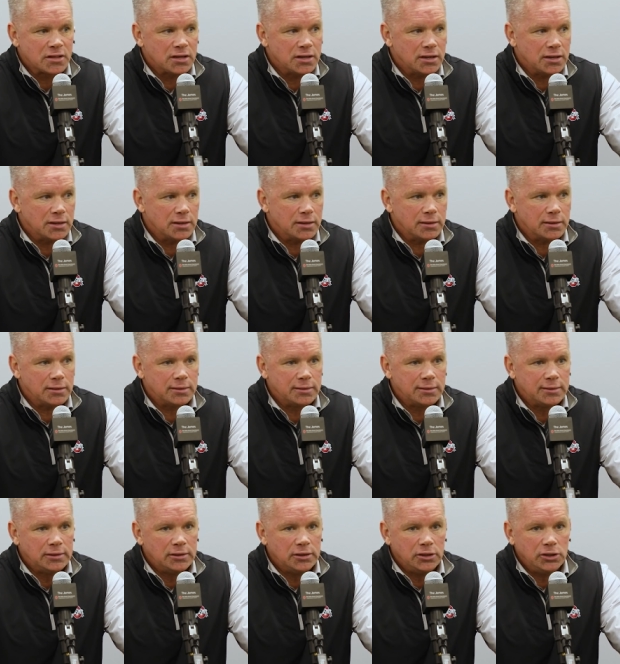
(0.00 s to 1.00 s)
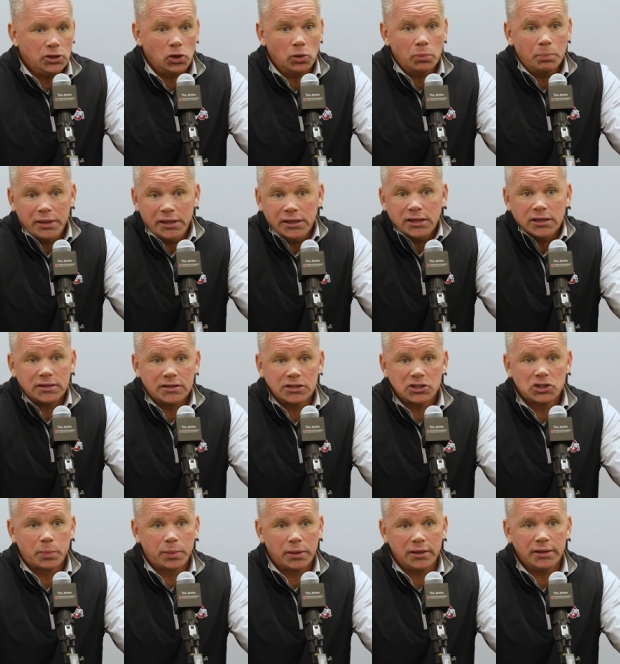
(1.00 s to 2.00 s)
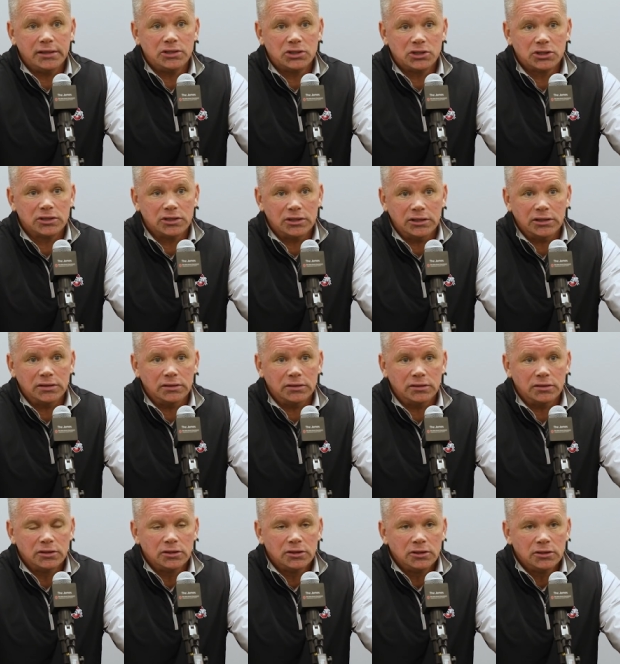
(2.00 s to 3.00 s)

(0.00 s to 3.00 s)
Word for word: uh, you know, being at this place and,